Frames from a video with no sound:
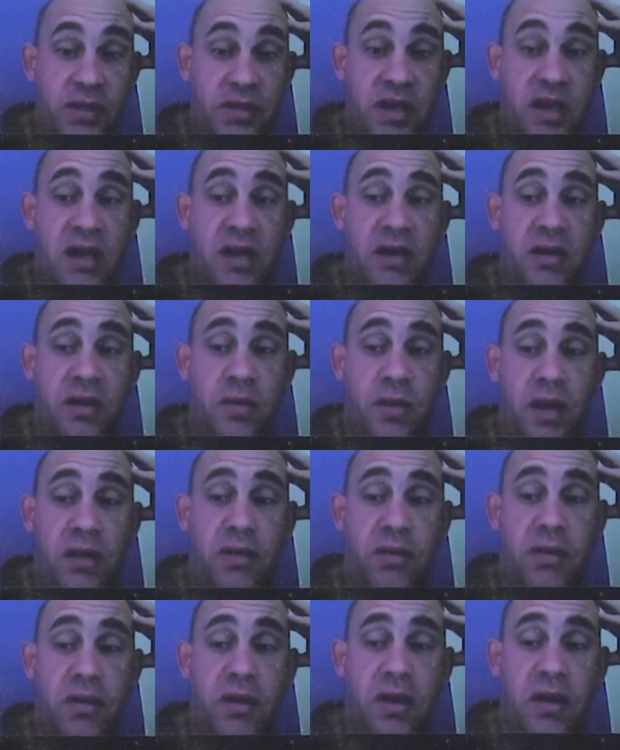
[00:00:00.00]
we started
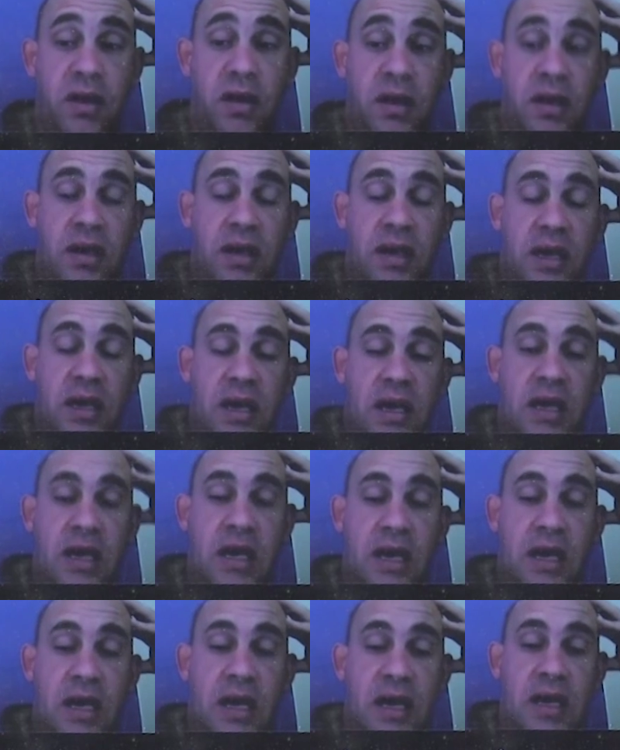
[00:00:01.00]

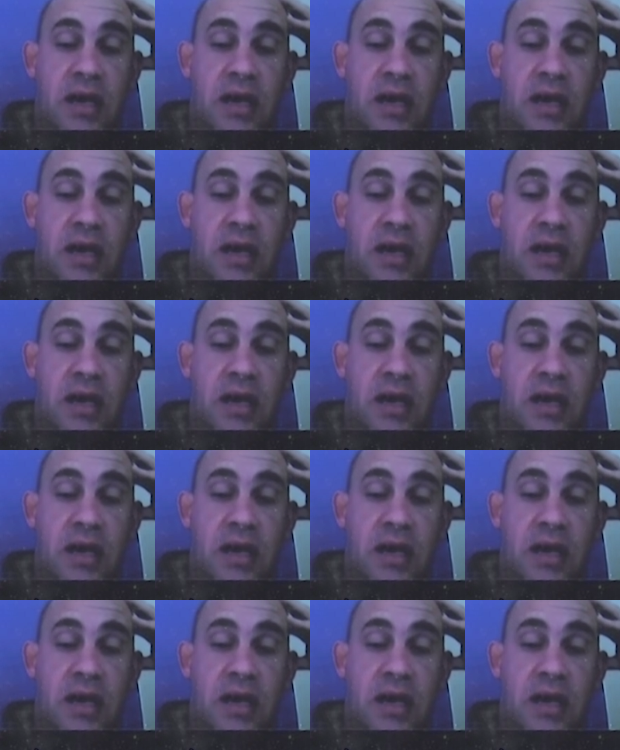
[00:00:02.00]
with